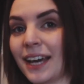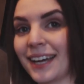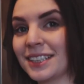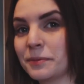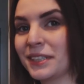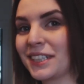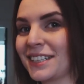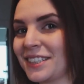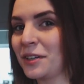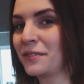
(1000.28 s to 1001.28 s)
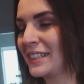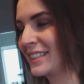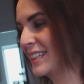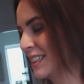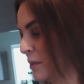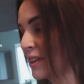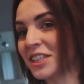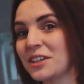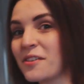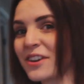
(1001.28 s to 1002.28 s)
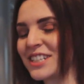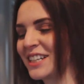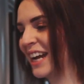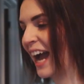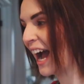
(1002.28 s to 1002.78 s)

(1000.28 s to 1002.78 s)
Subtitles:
head to PJ and Sophie's to watch Eurovision.